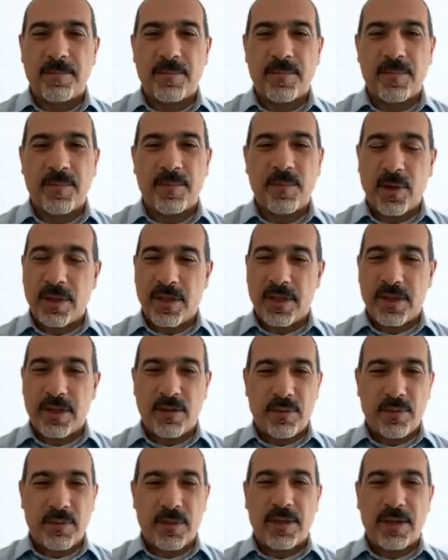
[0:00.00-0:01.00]
what they're
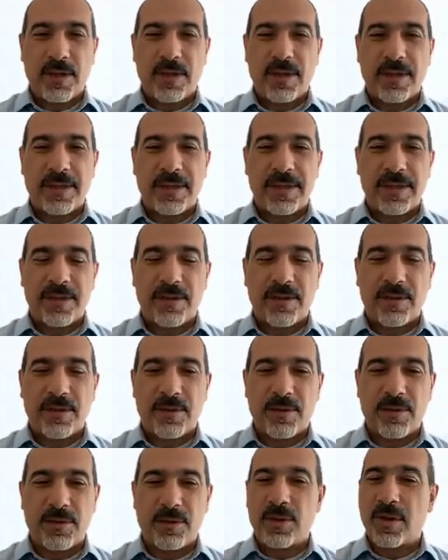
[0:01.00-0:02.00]
doing in
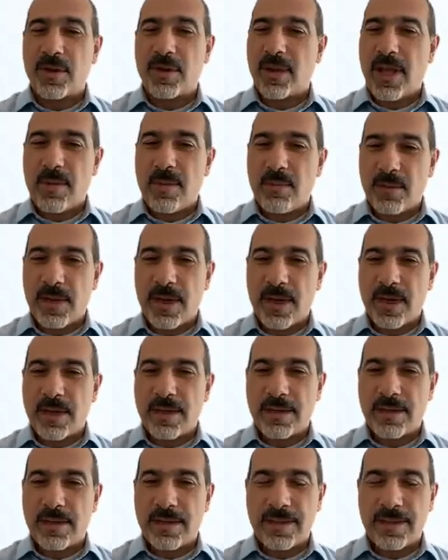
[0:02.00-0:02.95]
order to collaborate